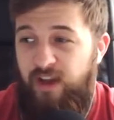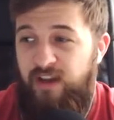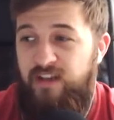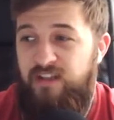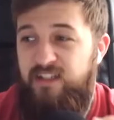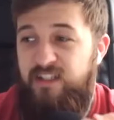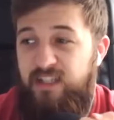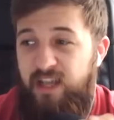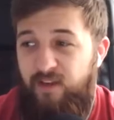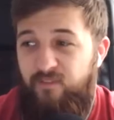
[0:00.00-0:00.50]
and
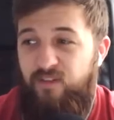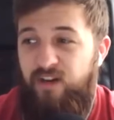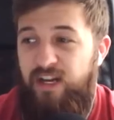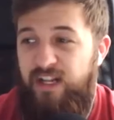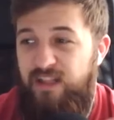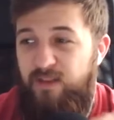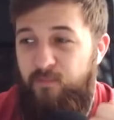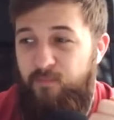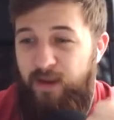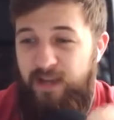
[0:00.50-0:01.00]
it's
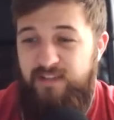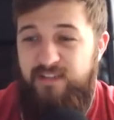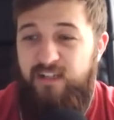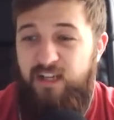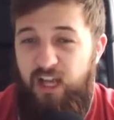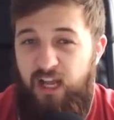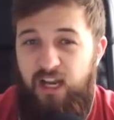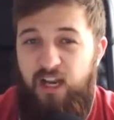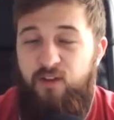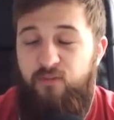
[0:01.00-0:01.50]
definitely the
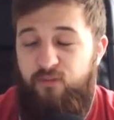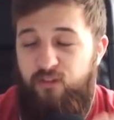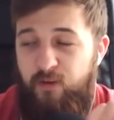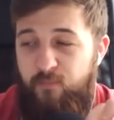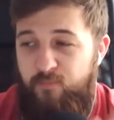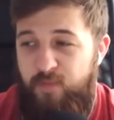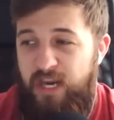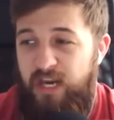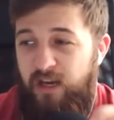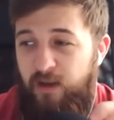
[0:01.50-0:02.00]
best color for
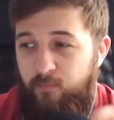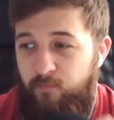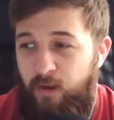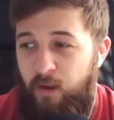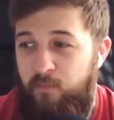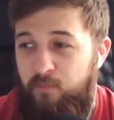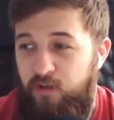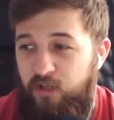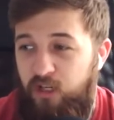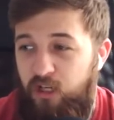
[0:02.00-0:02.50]
a big
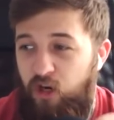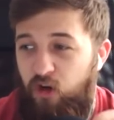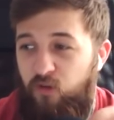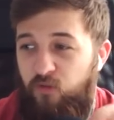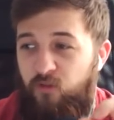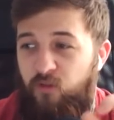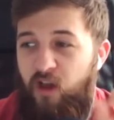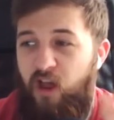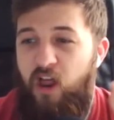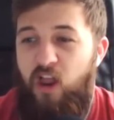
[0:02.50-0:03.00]
bumper
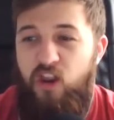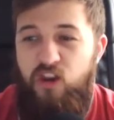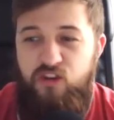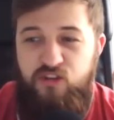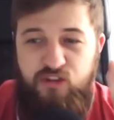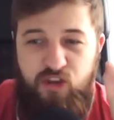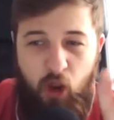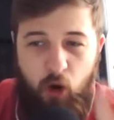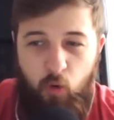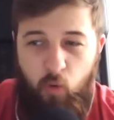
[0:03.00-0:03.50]
Golf.
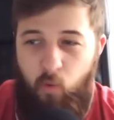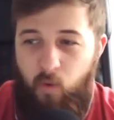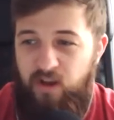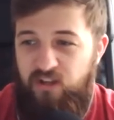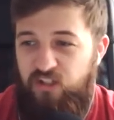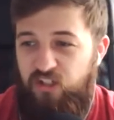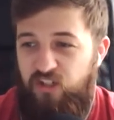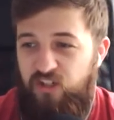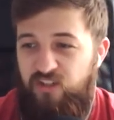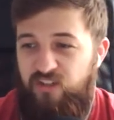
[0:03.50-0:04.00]
No
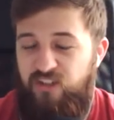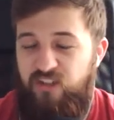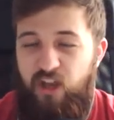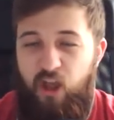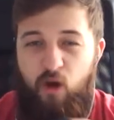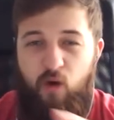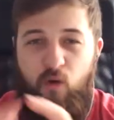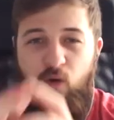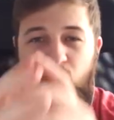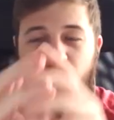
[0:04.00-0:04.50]
questions,
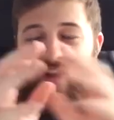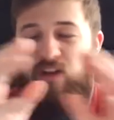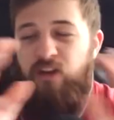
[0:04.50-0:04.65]
no